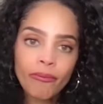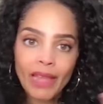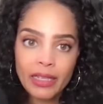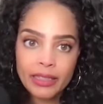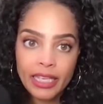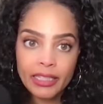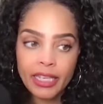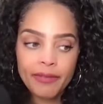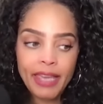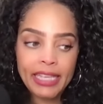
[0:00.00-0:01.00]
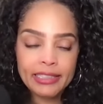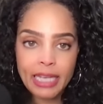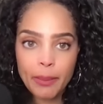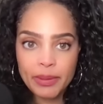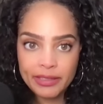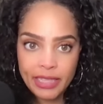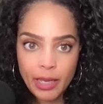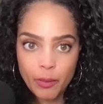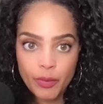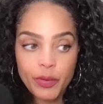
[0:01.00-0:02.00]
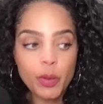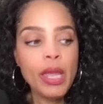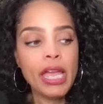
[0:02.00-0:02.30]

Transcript: Again, if Kate has not been staying with you,